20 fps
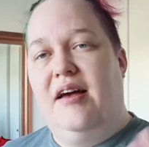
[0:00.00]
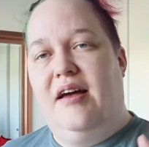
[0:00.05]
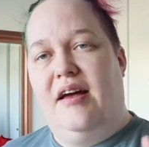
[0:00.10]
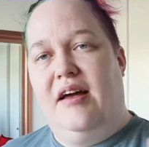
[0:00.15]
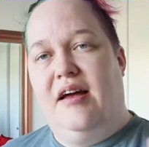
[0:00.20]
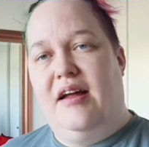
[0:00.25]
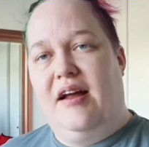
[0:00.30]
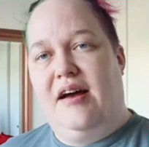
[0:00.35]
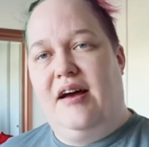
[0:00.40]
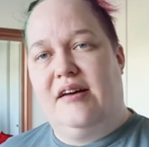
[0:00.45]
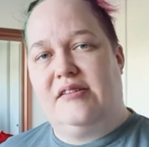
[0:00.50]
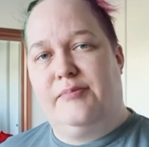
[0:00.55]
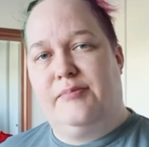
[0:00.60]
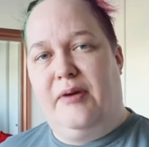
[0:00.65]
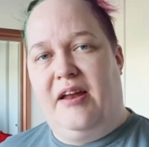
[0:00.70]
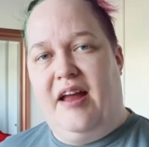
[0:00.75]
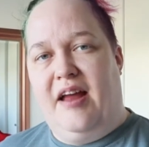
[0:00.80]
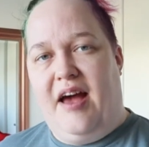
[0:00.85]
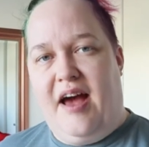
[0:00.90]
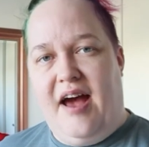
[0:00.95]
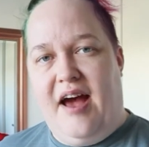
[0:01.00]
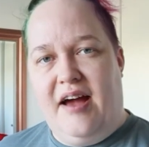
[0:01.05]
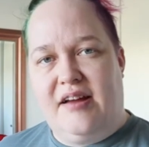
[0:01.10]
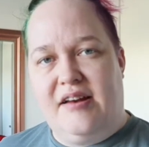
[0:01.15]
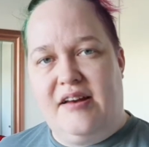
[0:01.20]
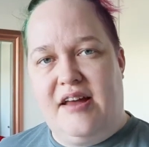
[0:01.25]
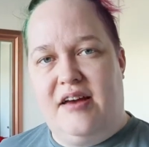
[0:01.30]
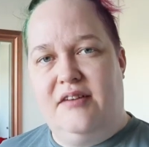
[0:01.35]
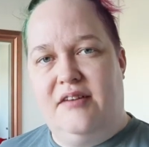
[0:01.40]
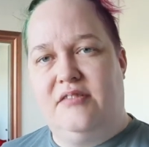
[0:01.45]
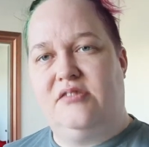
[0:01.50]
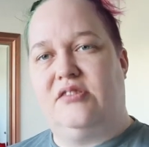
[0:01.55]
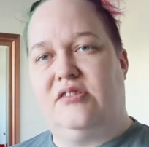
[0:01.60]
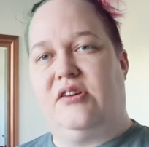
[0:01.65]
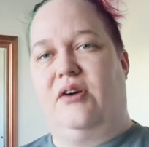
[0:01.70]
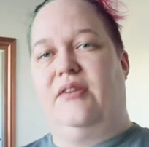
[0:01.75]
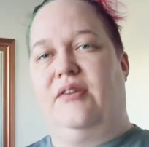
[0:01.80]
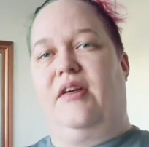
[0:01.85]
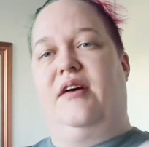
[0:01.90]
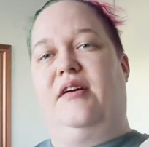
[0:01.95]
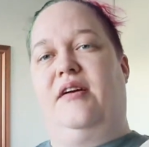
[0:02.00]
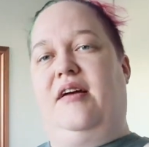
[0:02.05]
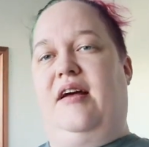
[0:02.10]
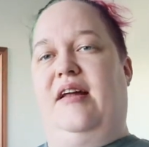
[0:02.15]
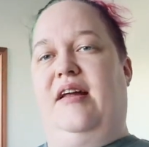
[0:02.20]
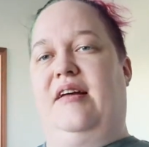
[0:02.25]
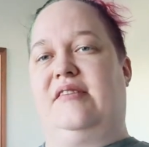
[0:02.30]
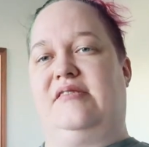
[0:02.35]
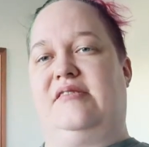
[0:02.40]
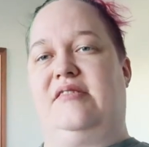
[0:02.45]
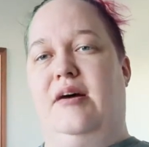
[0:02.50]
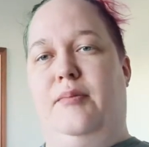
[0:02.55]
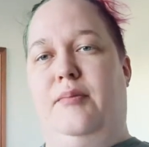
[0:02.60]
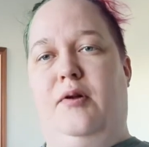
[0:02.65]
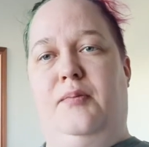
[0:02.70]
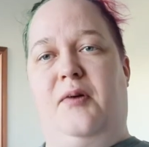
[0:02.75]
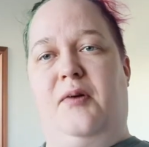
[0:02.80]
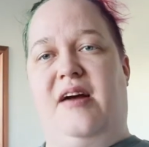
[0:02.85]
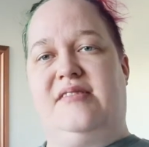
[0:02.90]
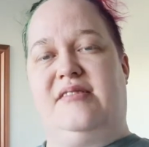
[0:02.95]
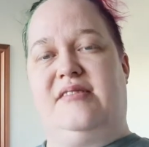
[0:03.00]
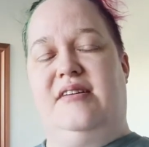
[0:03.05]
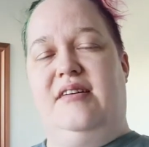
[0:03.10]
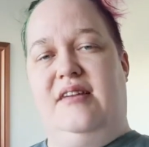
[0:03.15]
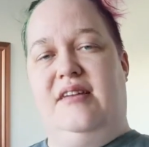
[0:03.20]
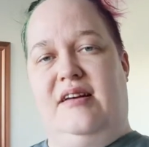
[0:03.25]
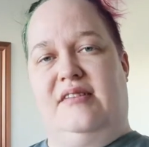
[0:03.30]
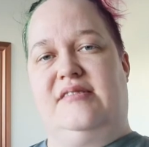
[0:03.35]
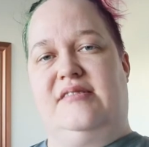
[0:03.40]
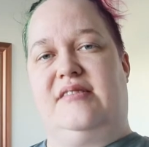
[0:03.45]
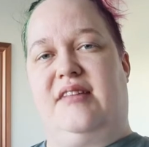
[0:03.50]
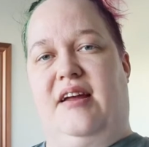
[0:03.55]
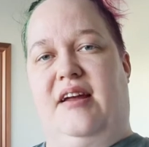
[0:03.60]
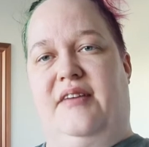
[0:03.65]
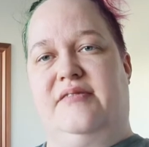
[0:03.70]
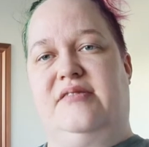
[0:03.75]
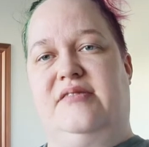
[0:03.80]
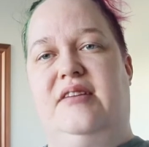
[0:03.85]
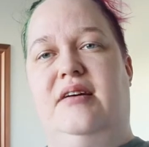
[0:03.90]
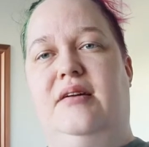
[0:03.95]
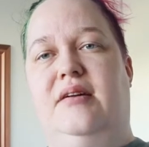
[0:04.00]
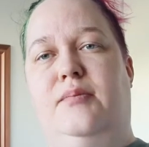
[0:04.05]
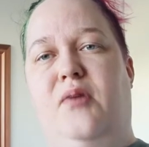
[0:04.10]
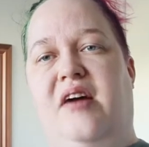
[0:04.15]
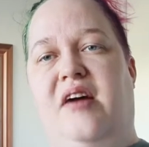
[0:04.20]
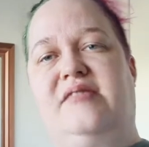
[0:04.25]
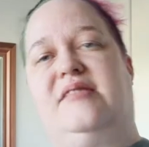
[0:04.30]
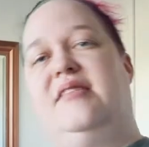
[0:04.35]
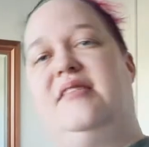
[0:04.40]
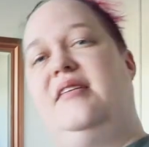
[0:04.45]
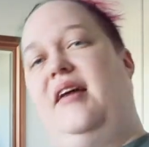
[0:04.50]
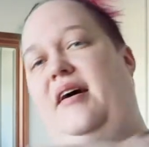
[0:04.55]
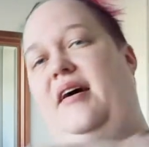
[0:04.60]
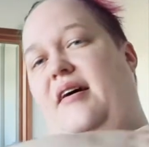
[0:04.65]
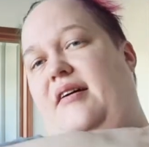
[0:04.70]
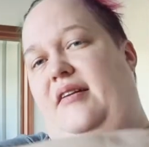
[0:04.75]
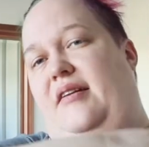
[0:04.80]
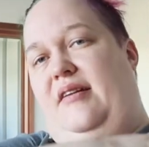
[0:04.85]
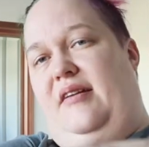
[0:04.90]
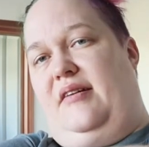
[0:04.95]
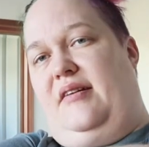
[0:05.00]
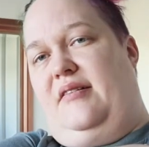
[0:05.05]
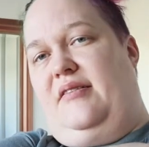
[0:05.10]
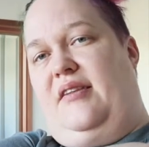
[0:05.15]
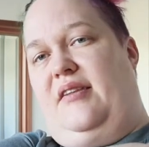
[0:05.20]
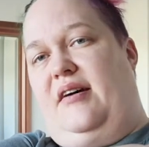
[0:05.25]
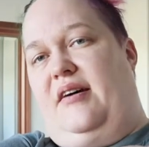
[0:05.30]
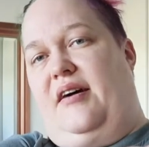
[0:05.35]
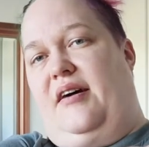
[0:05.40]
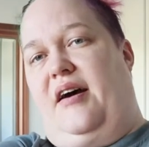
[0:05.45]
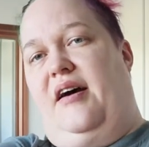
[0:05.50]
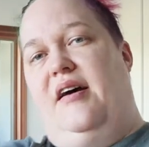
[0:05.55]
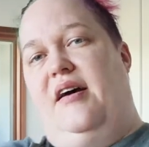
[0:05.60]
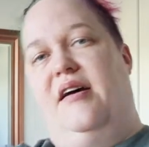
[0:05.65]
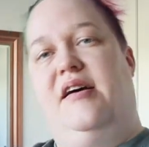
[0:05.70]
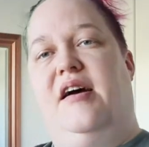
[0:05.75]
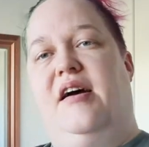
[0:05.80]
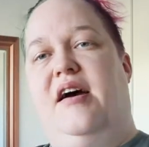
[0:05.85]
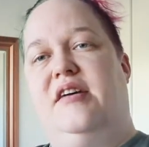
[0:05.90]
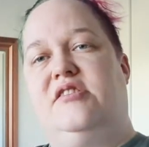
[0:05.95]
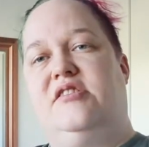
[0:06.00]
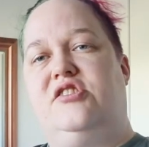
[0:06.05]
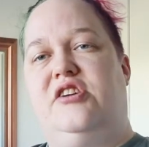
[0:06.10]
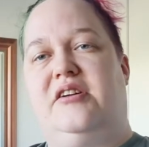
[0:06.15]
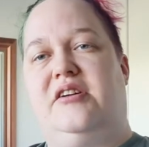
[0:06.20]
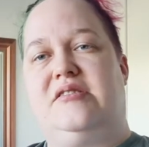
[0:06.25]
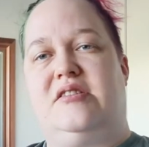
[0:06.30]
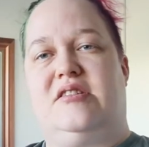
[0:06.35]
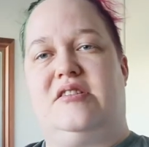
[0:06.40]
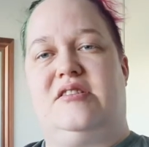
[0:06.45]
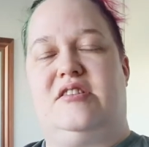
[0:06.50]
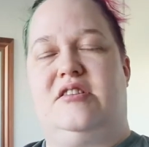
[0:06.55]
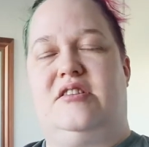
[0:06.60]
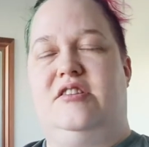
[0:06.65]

It has been hacked so that it is double-breasted instead of single-breasted, and the chest